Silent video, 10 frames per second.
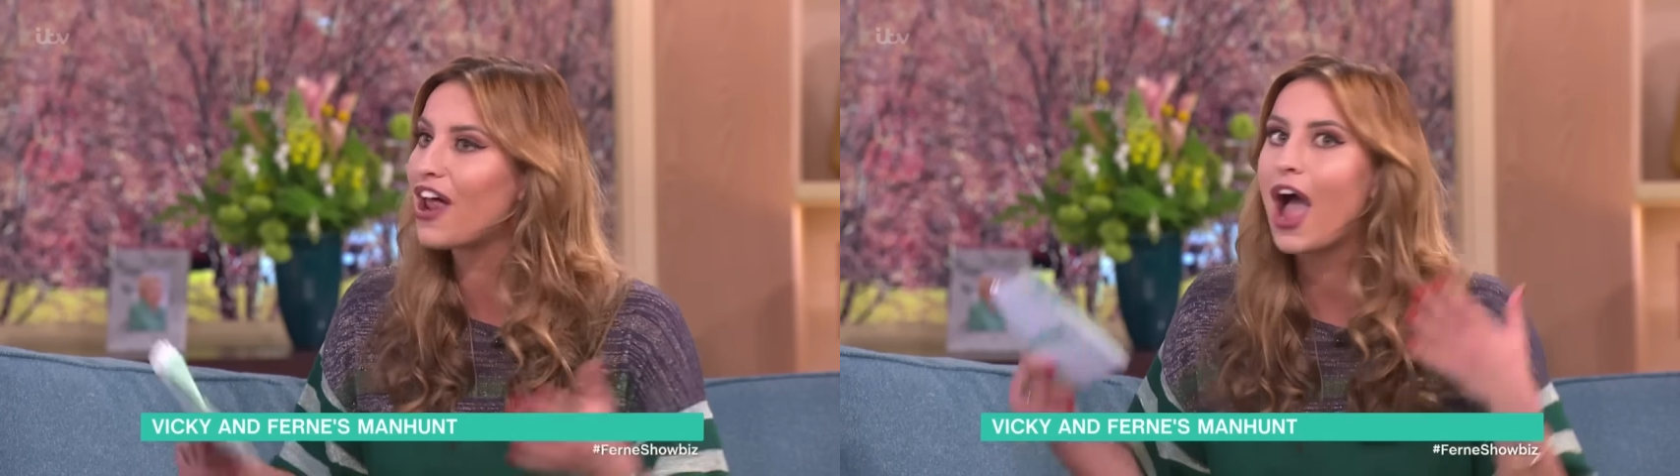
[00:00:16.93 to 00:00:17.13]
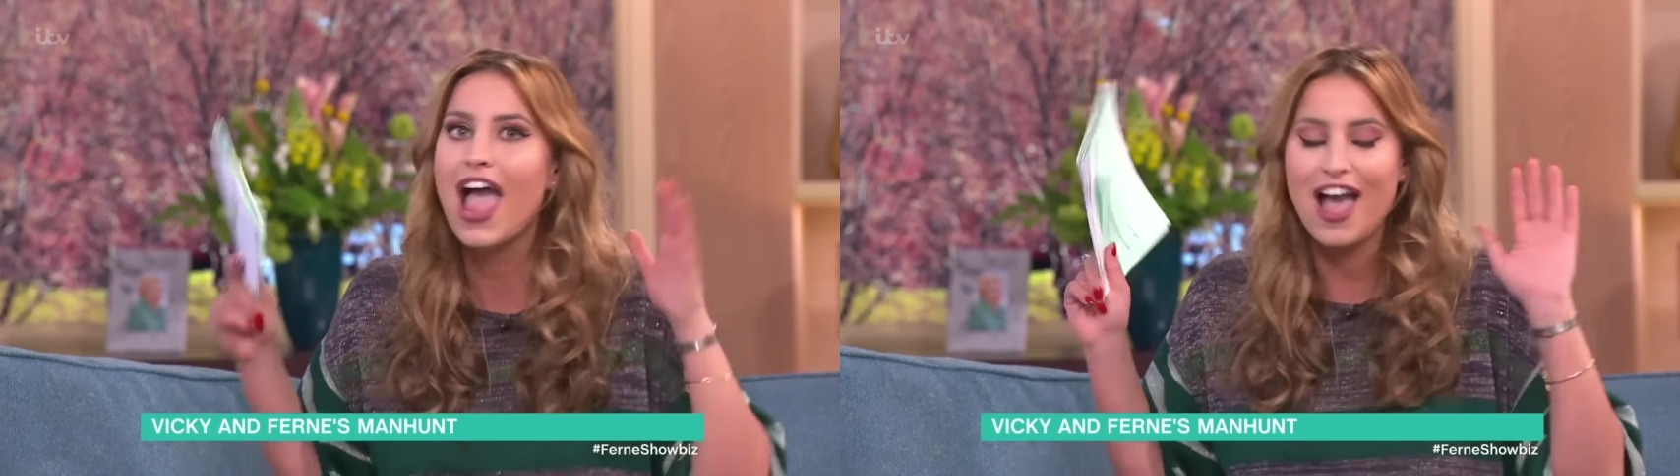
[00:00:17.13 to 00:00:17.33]

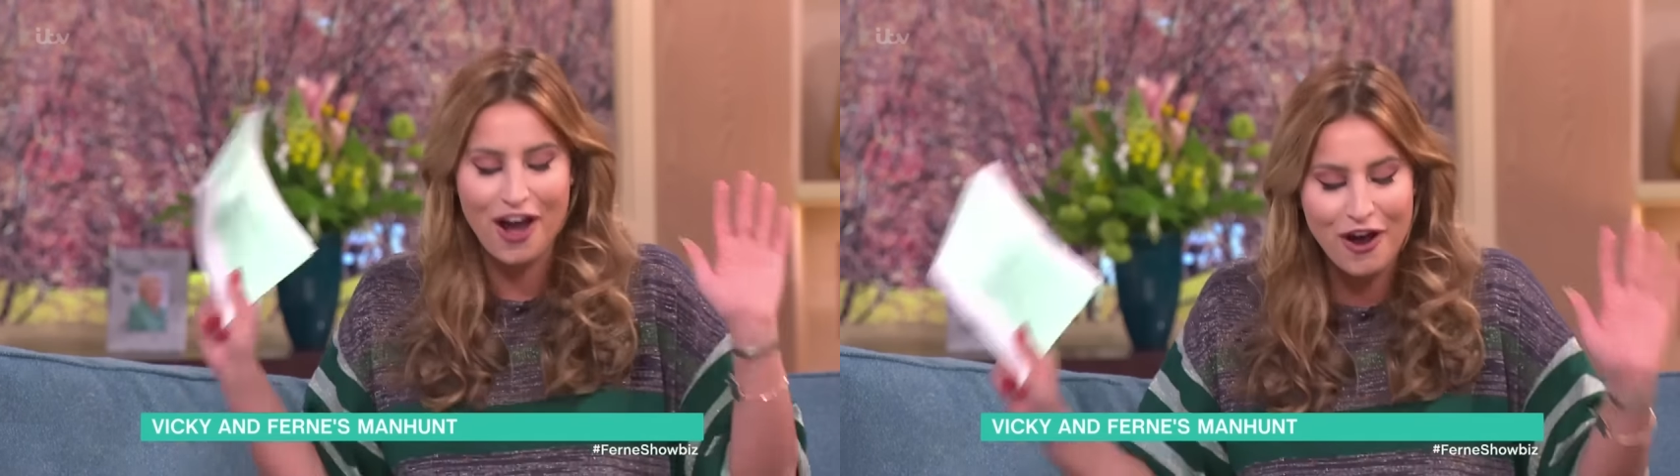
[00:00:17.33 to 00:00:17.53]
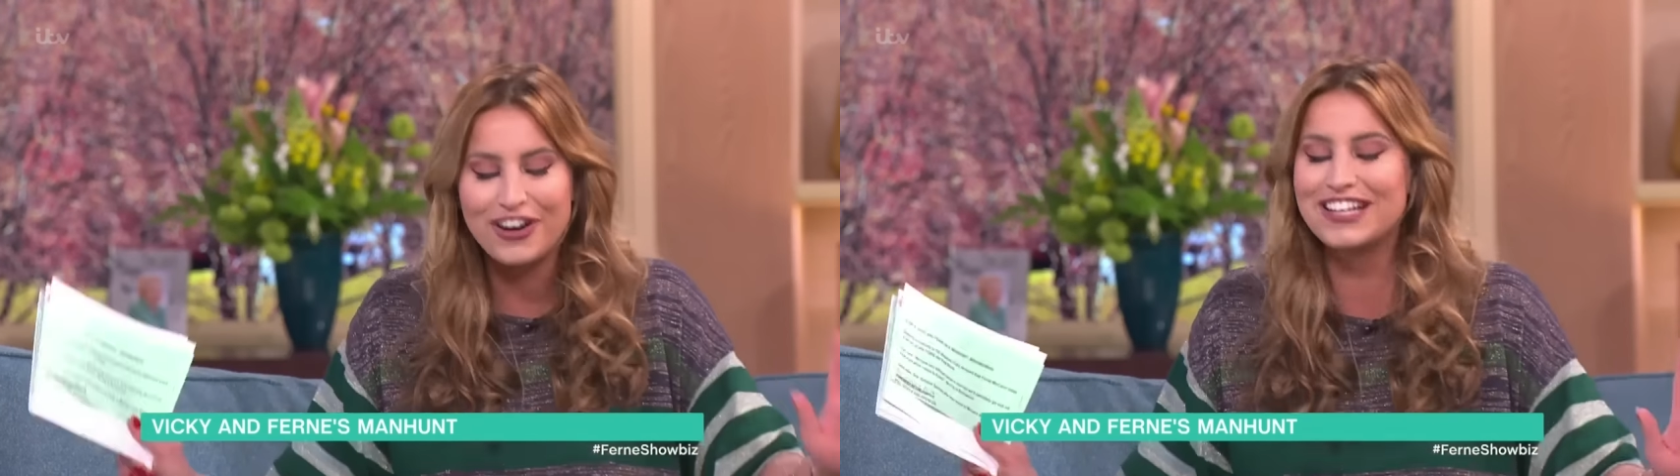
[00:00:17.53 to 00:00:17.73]
I
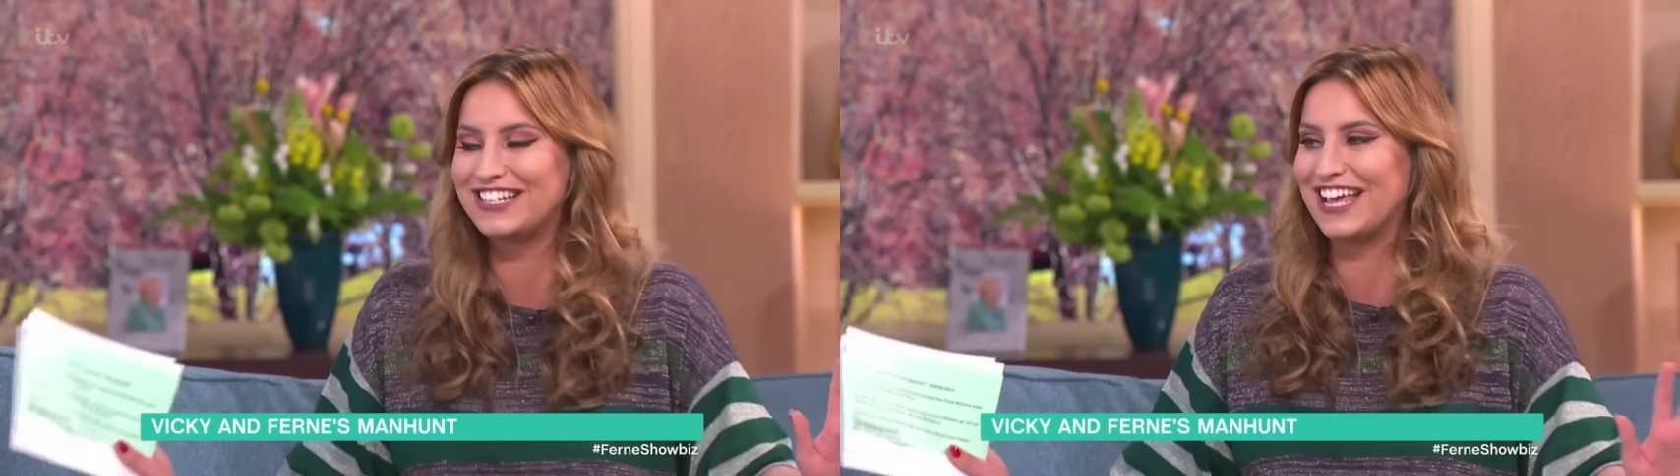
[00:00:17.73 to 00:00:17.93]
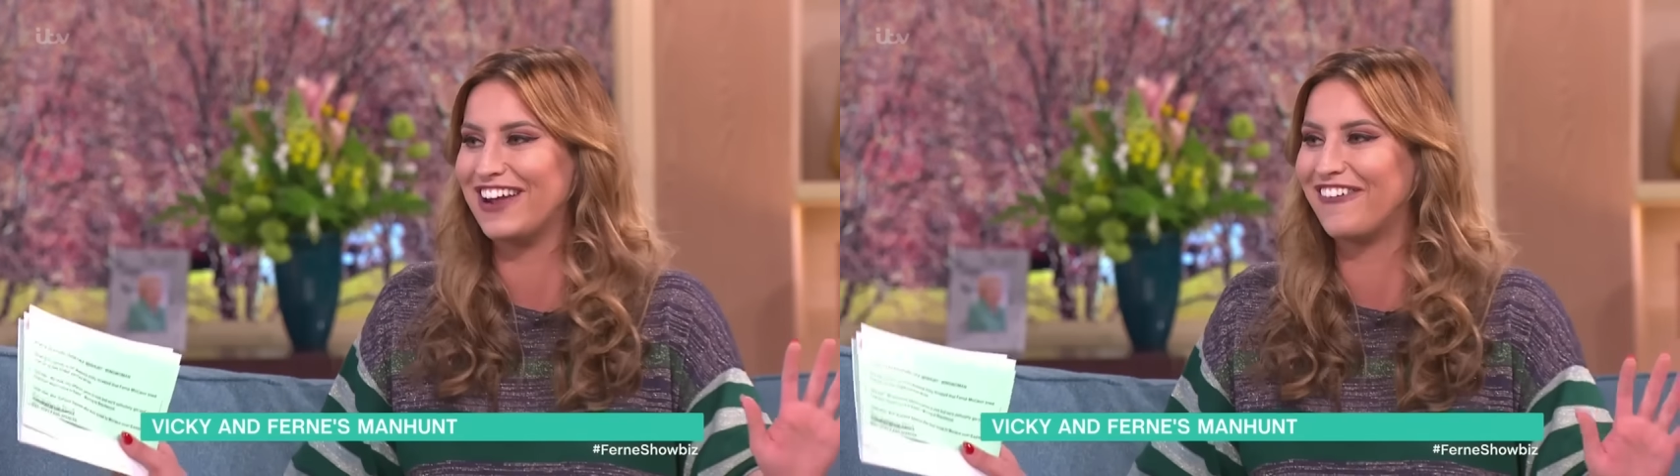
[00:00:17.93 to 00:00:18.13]

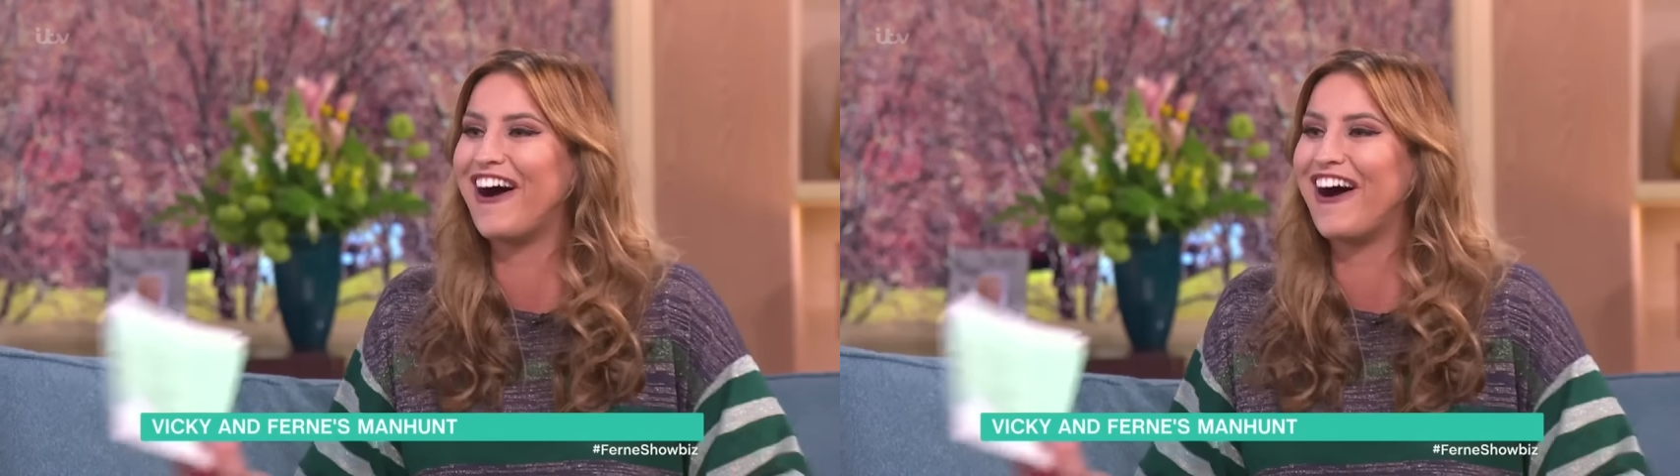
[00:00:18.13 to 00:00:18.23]
honestly,